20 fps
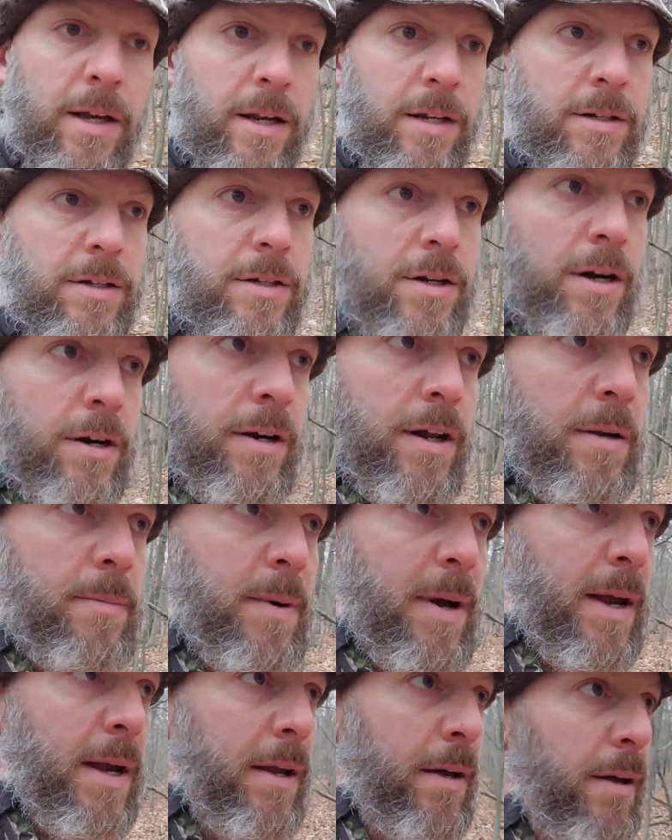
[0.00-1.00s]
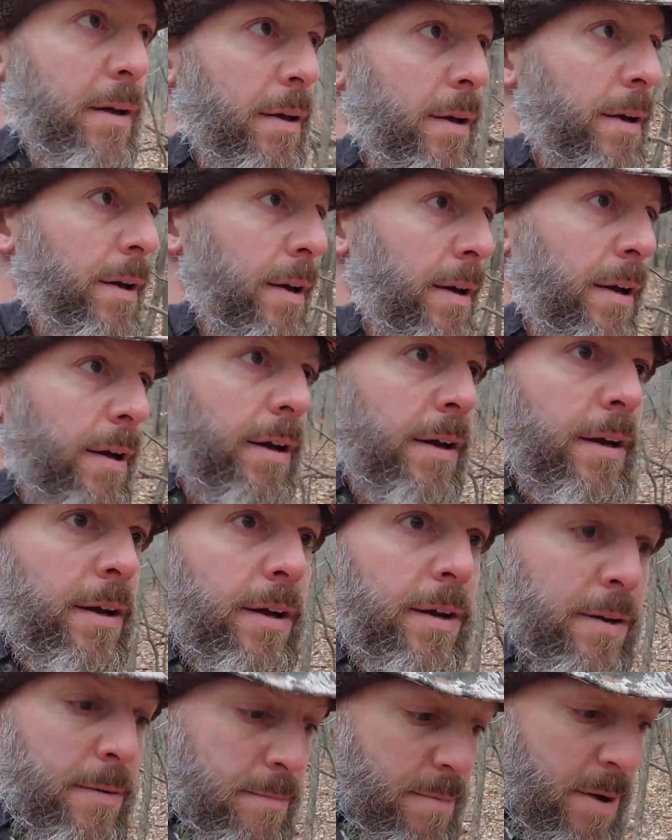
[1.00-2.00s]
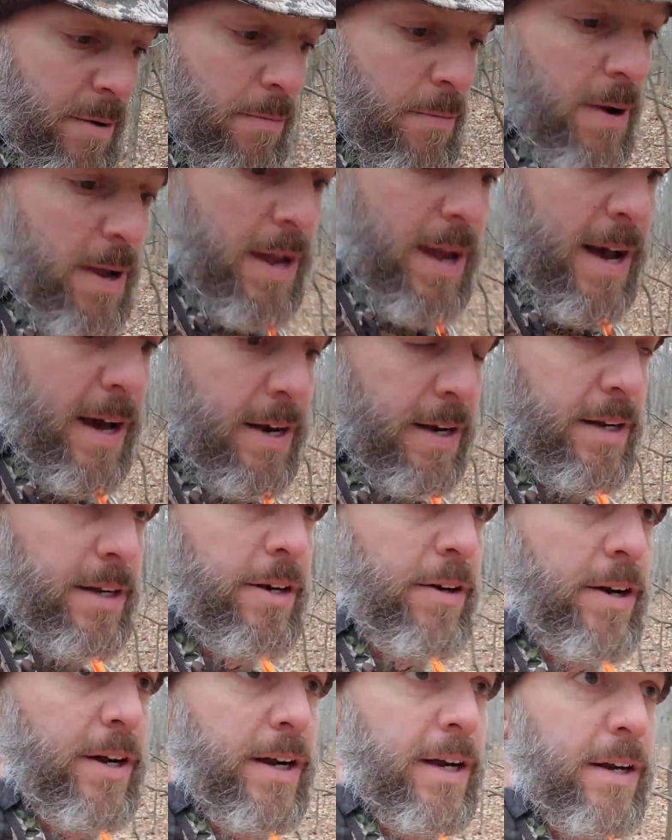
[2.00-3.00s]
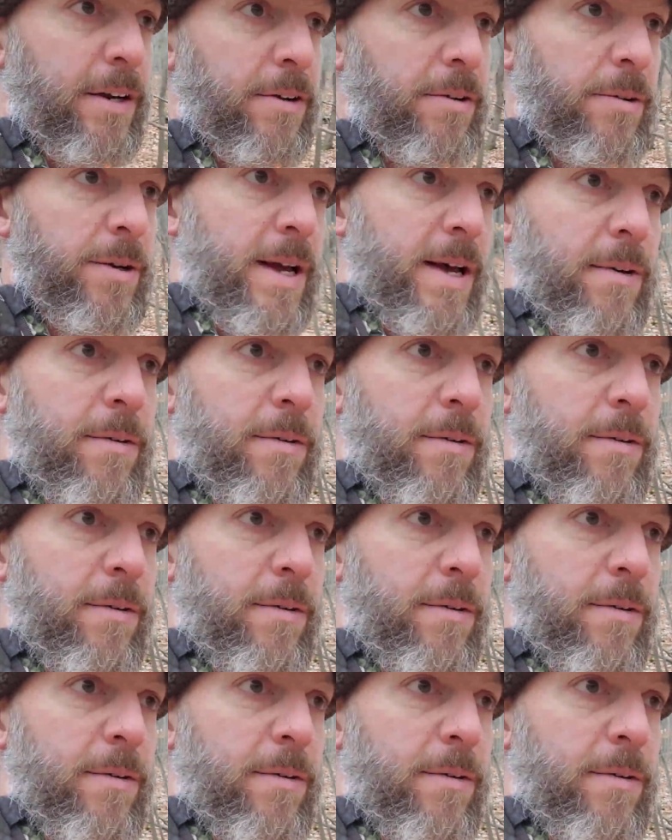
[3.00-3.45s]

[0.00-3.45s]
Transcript: Gotta start on my way out of here. I gotta go